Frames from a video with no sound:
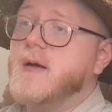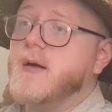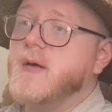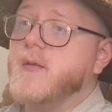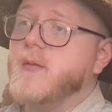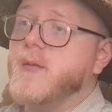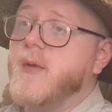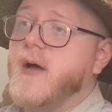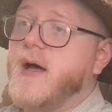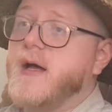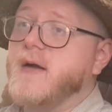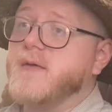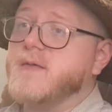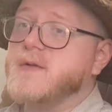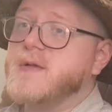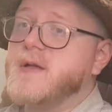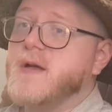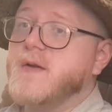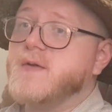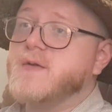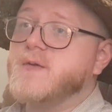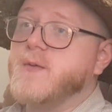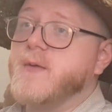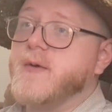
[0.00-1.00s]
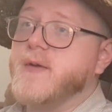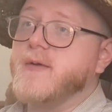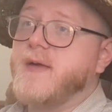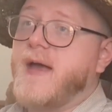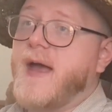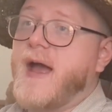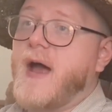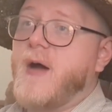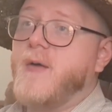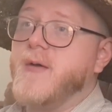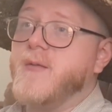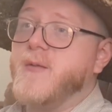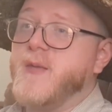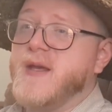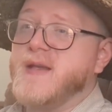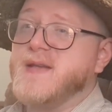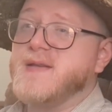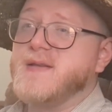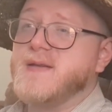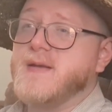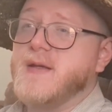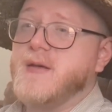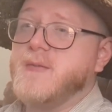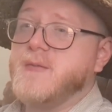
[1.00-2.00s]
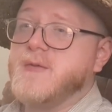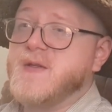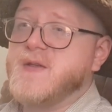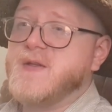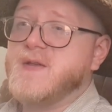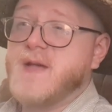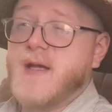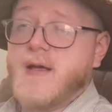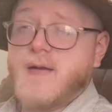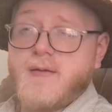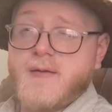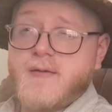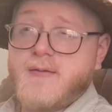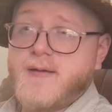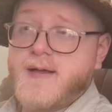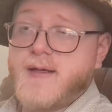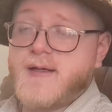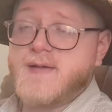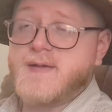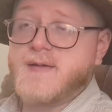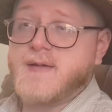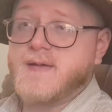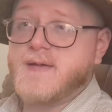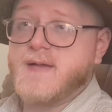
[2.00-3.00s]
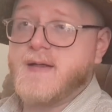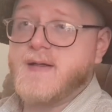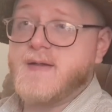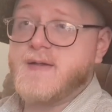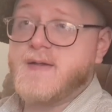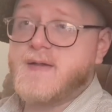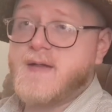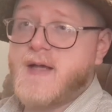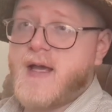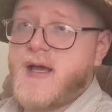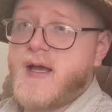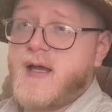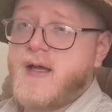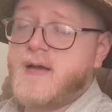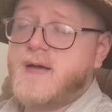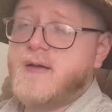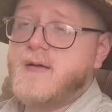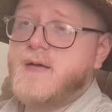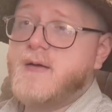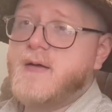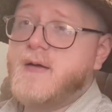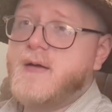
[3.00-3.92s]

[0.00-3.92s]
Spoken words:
out of touch with how it may seem to say the things that they say.